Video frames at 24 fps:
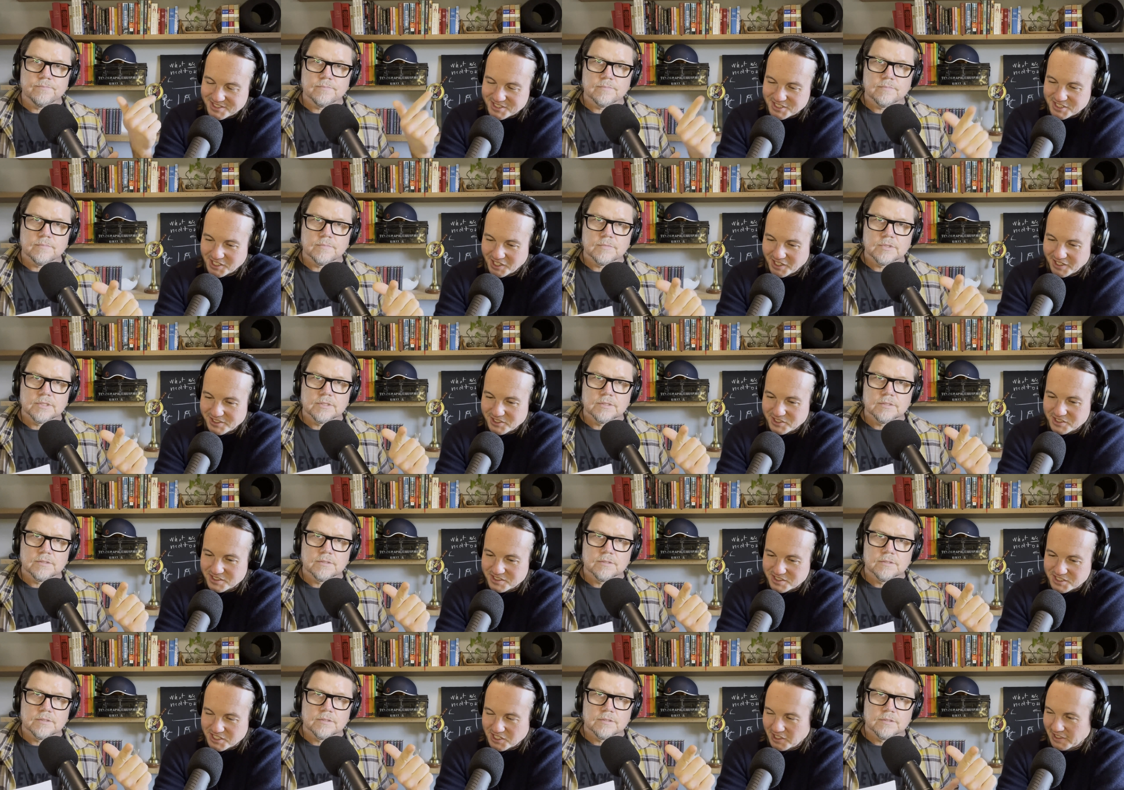
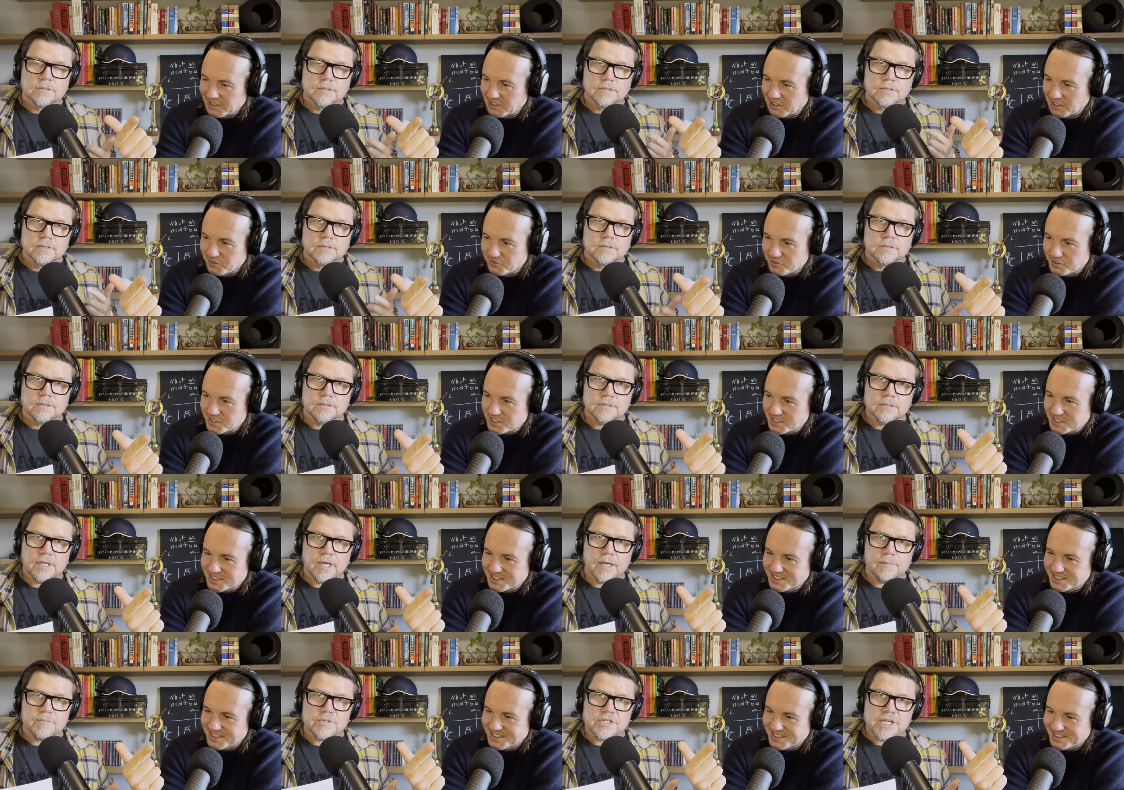Speaker 1: signed signed livers.
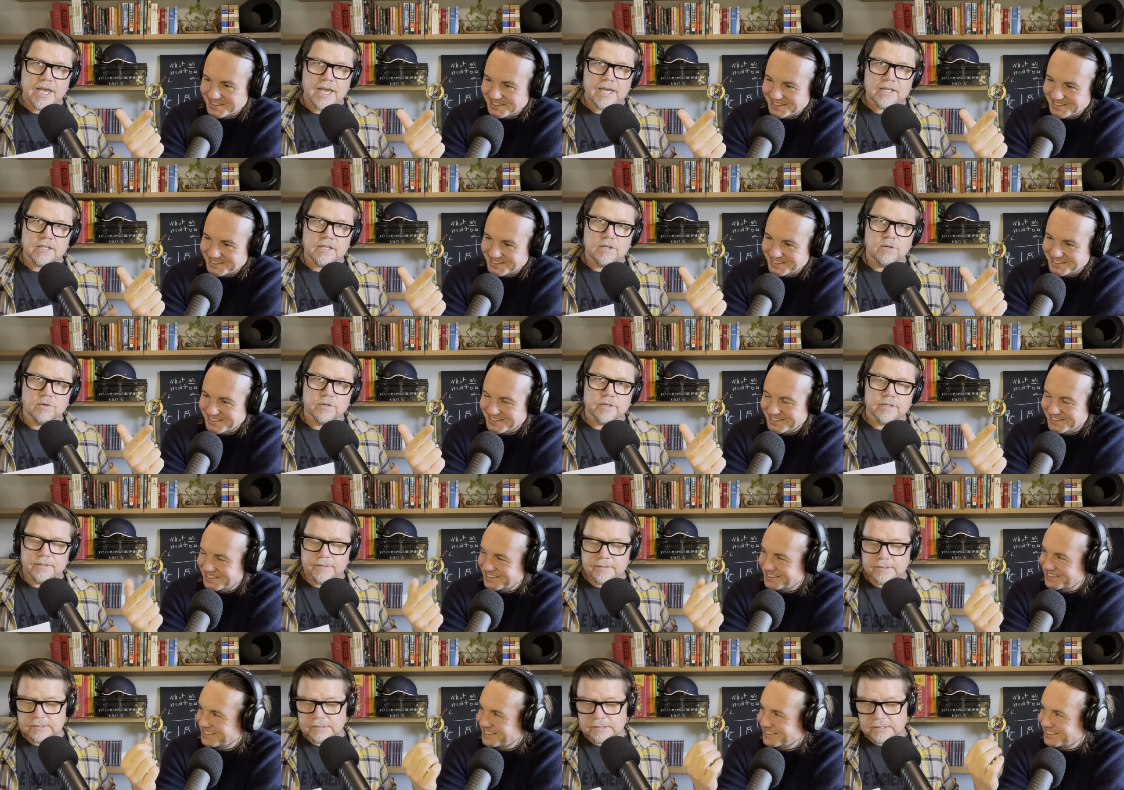
Speaker 2: Yep, tag the
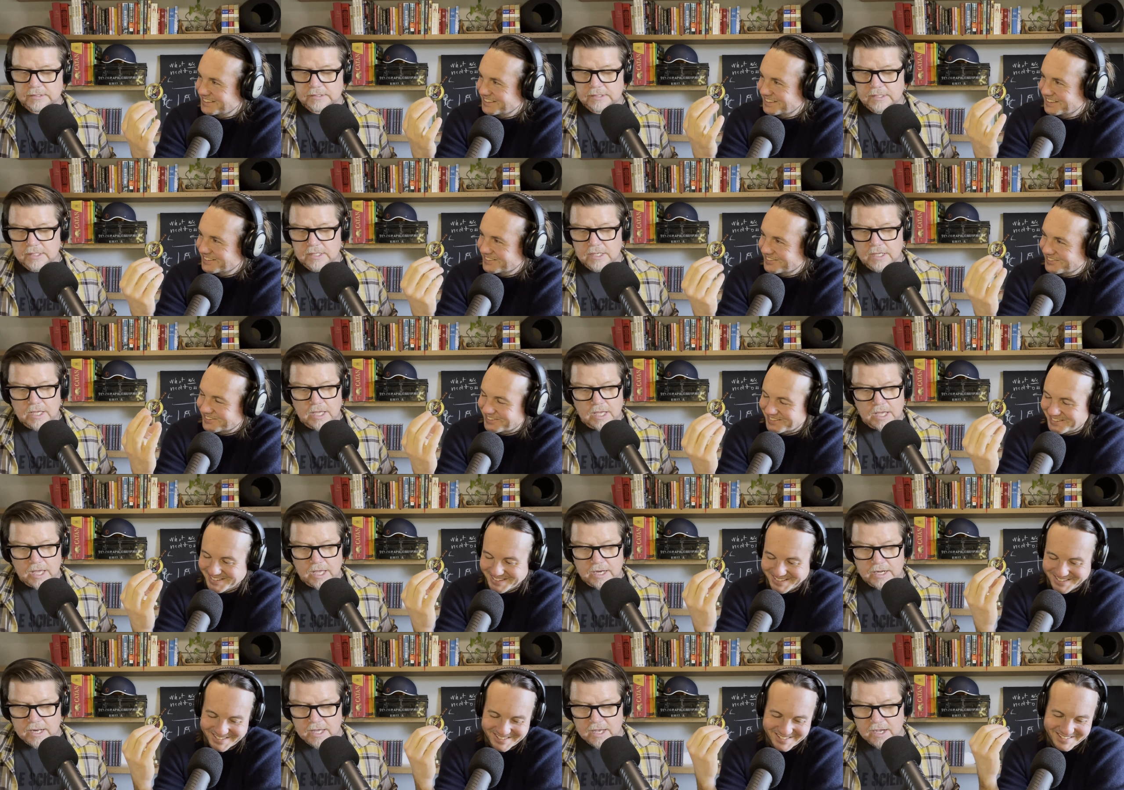organ,
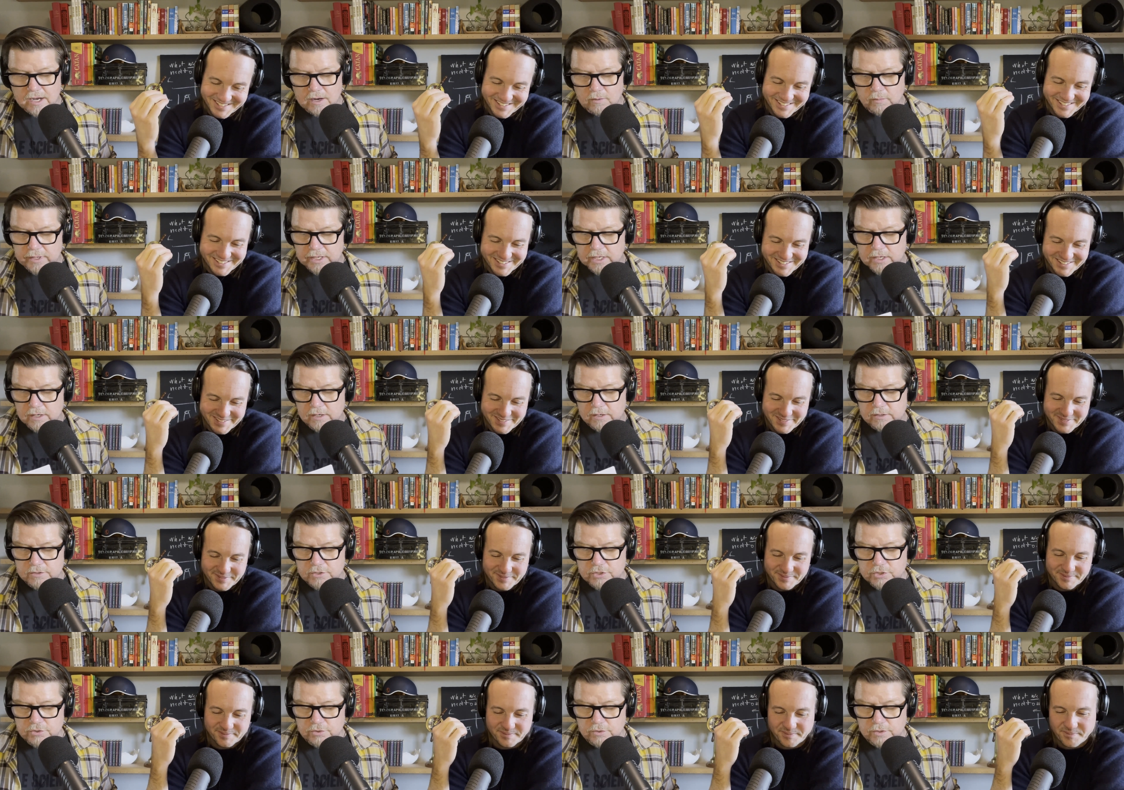and now we
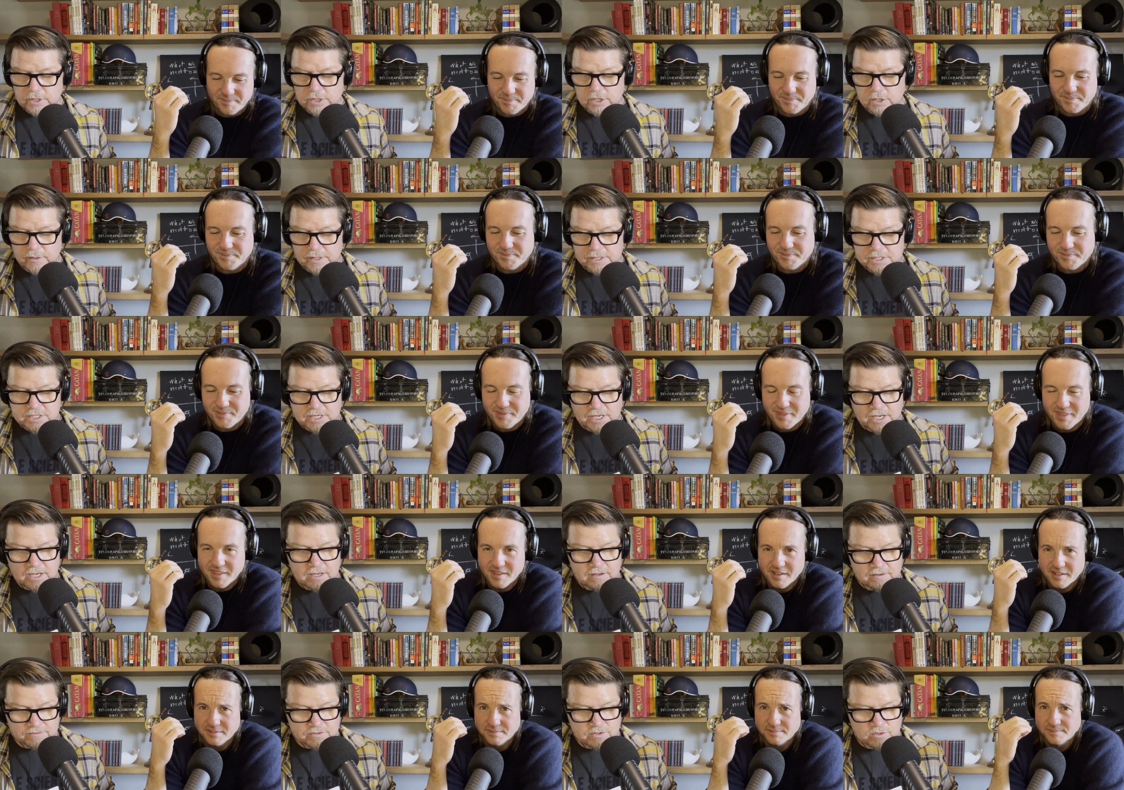go to the
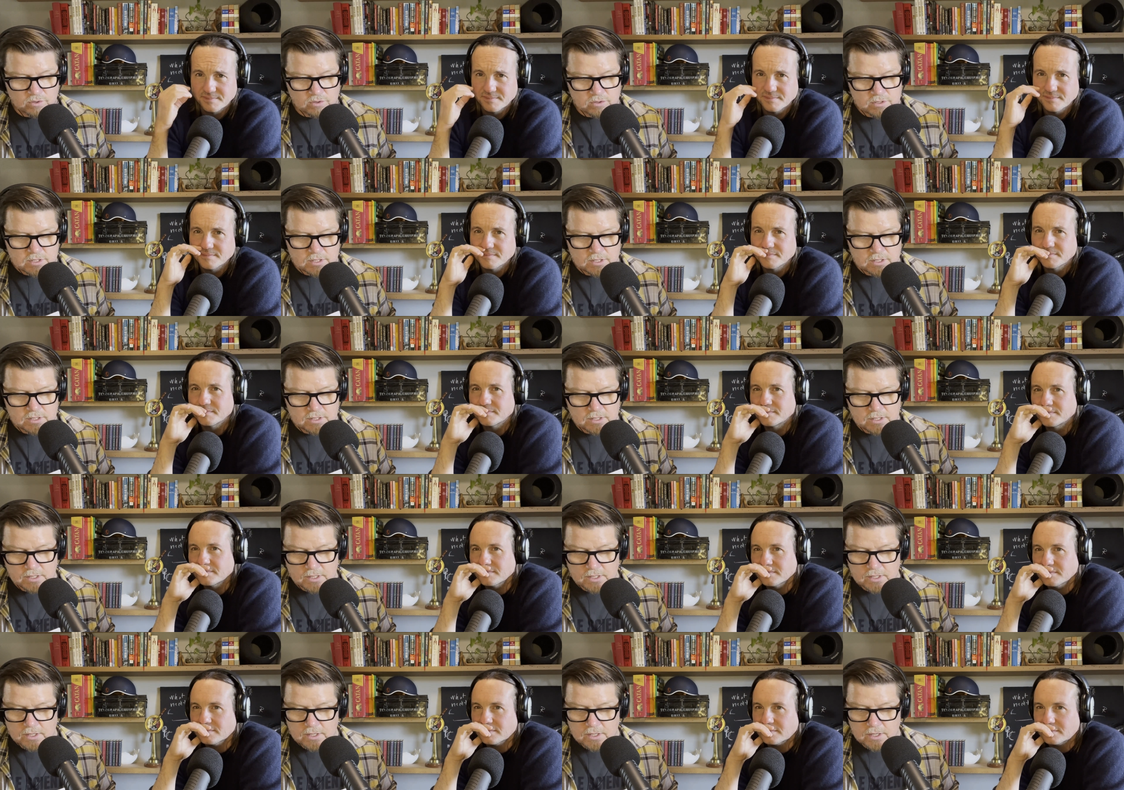USA, of course
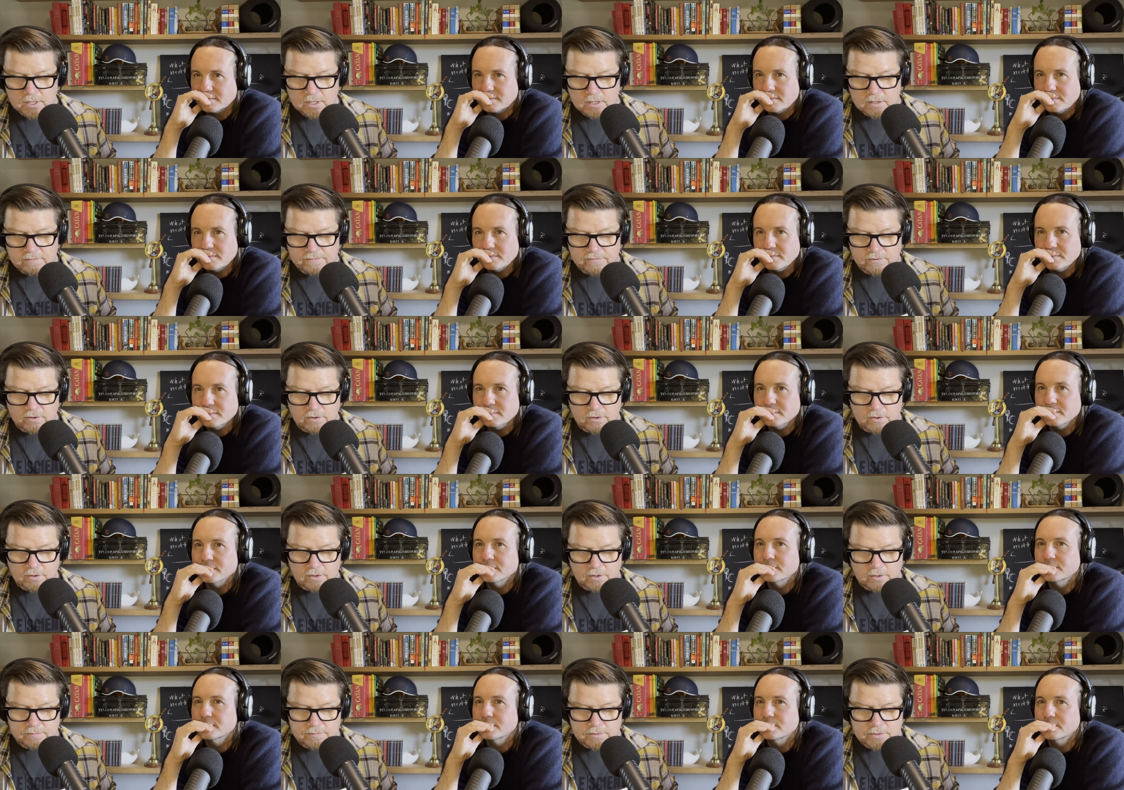
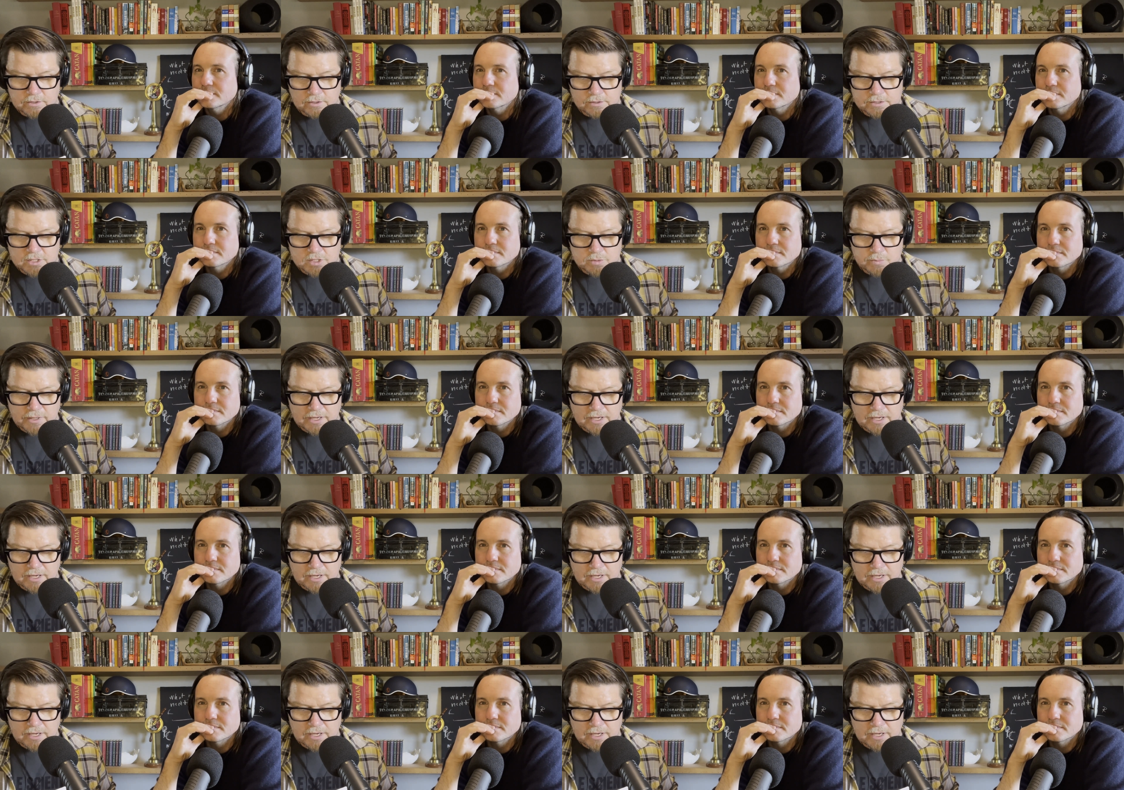for doctors